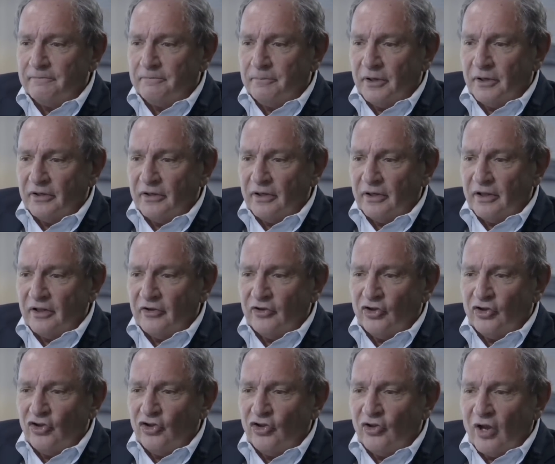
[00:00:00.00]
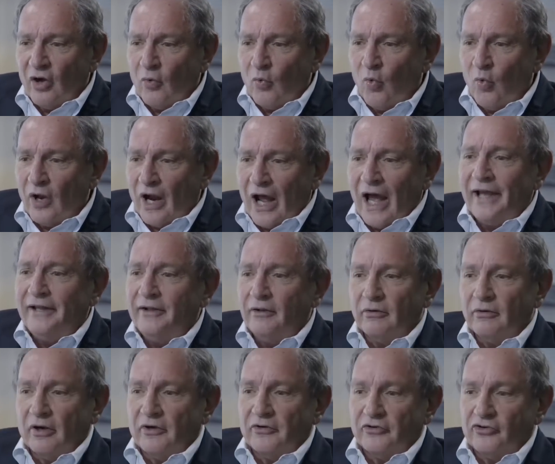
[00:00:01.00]
But what I
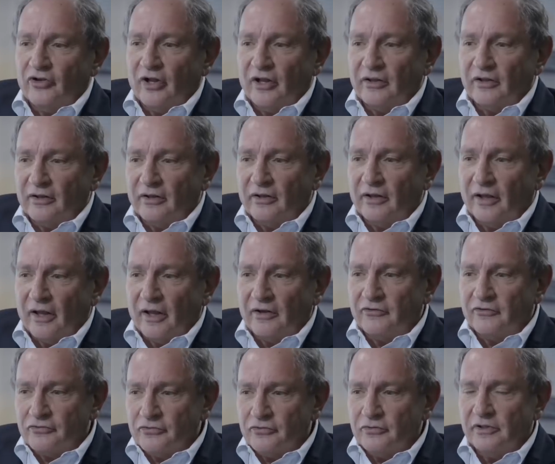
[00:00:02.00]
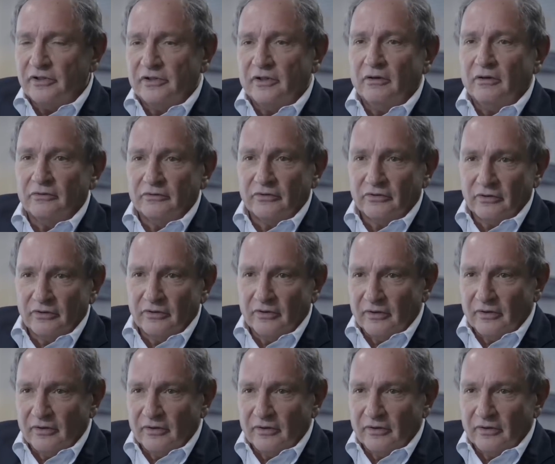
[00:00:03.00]
don't understand, I truly don't,